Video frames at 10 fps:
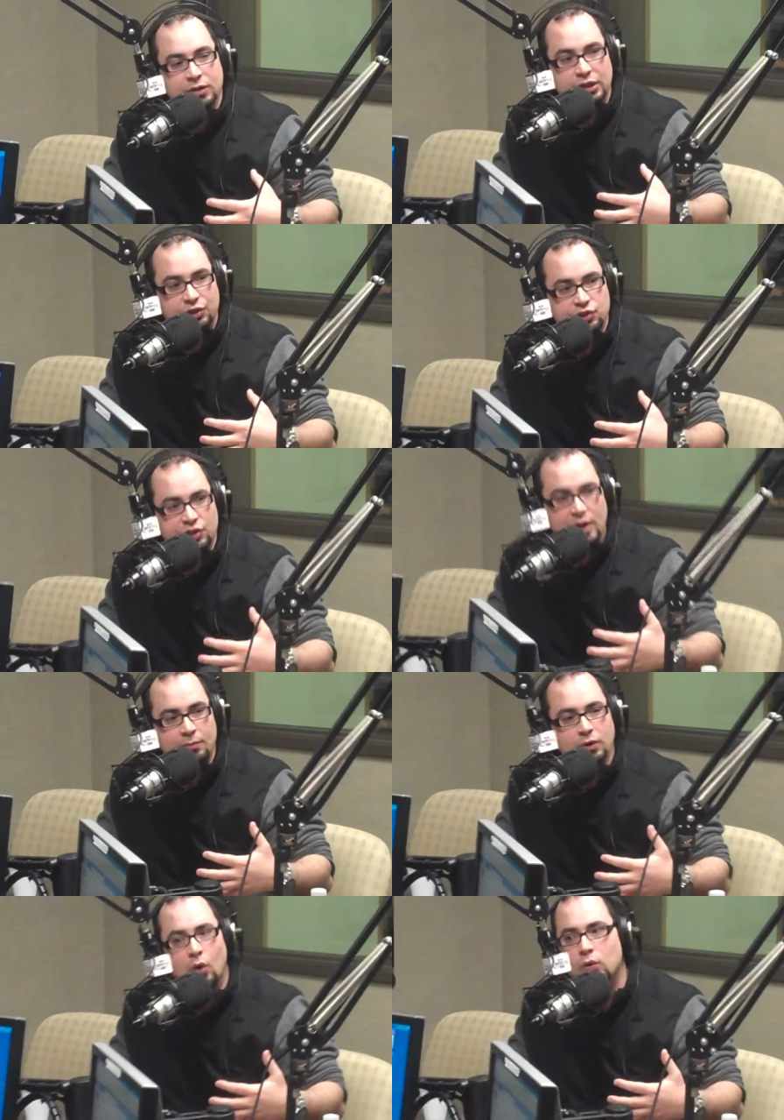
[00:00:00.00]
of the ship.
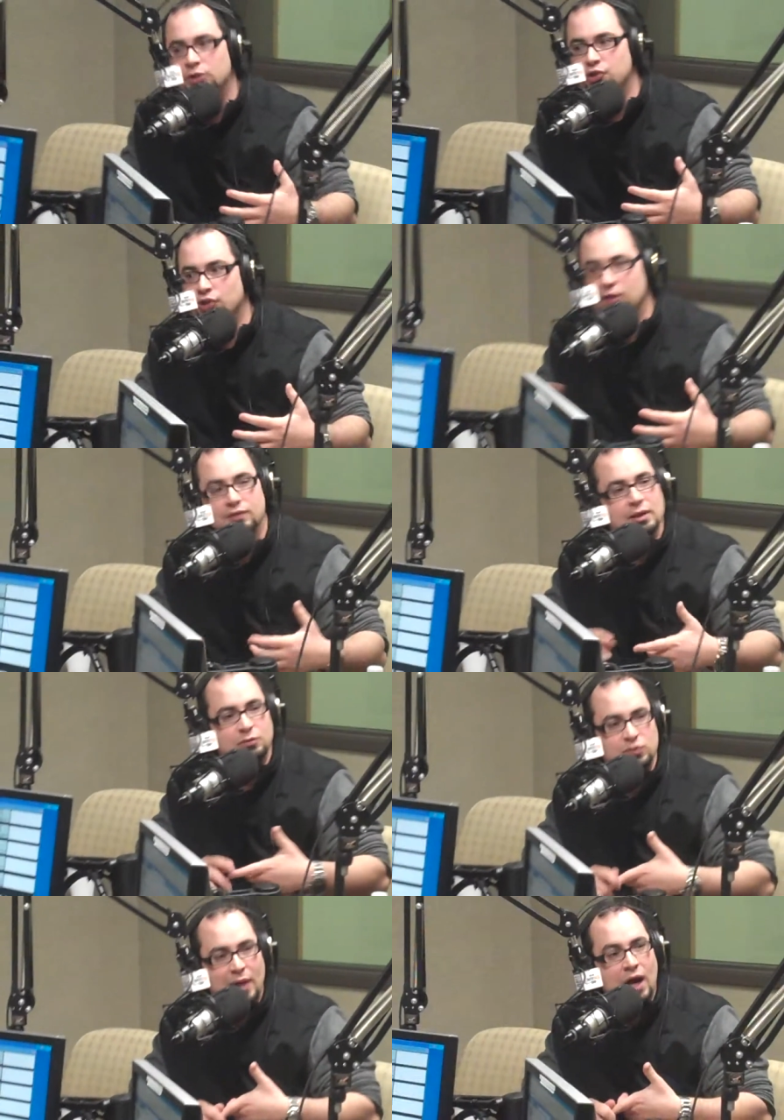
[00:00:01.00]
No insurance
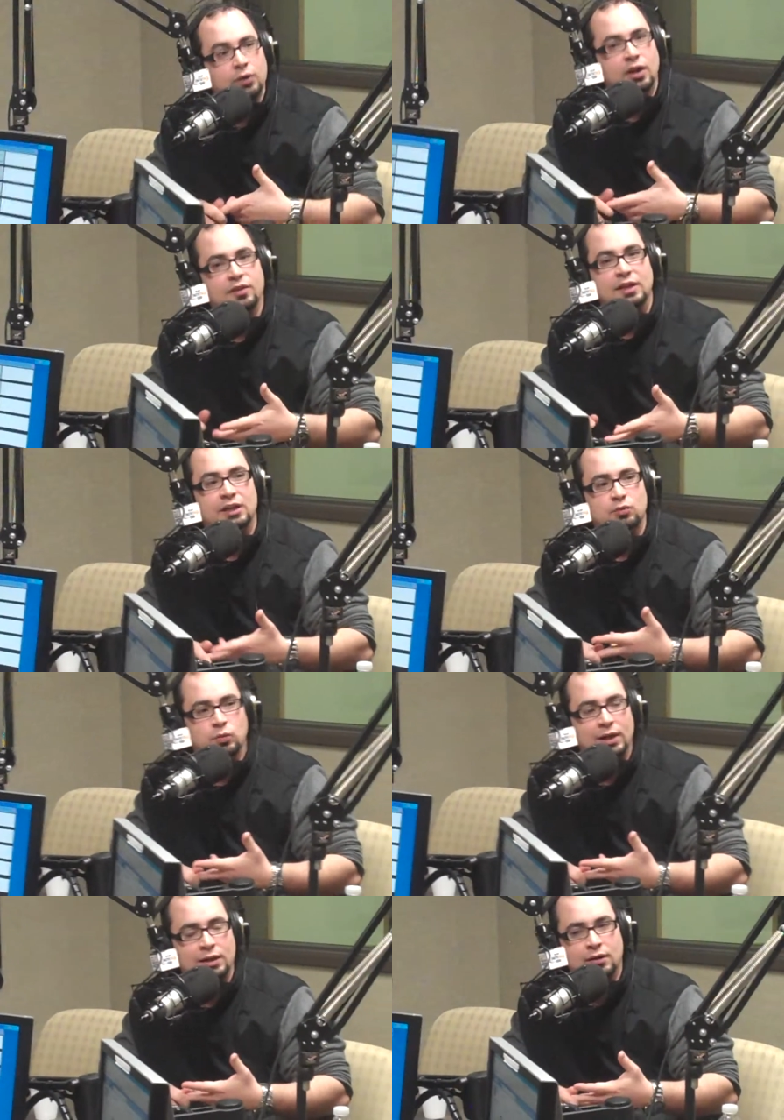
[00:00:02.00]
gets bound, nothing gets
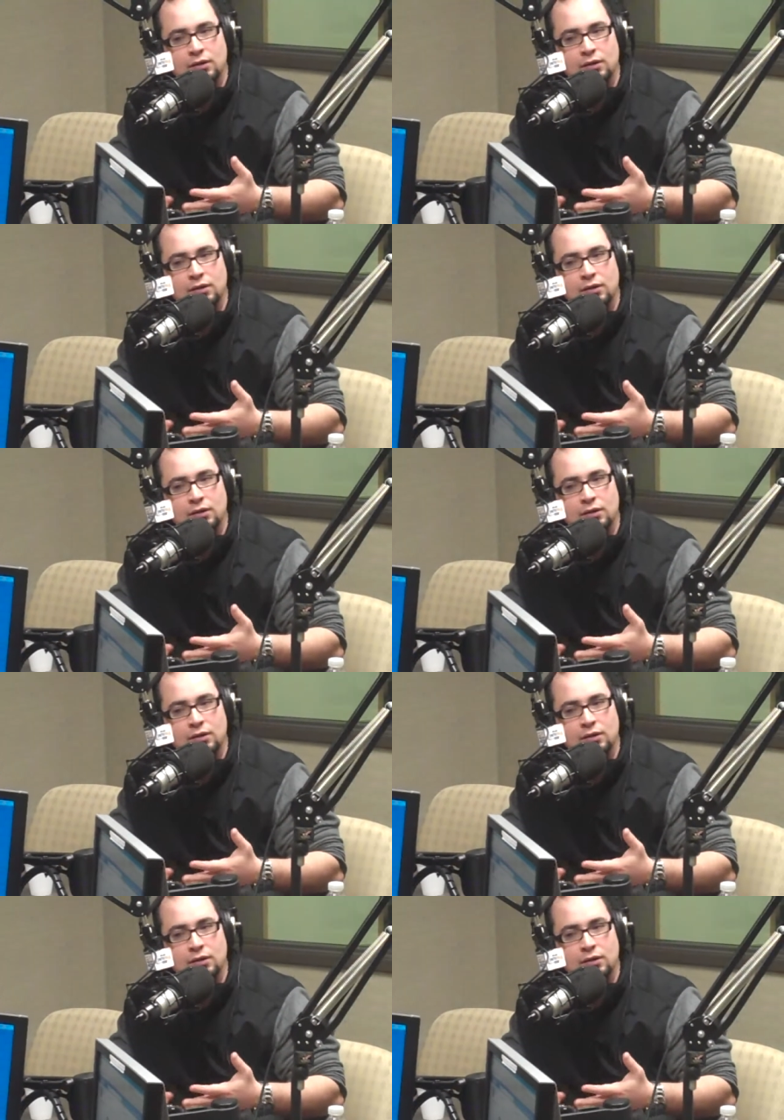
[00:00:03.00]
written.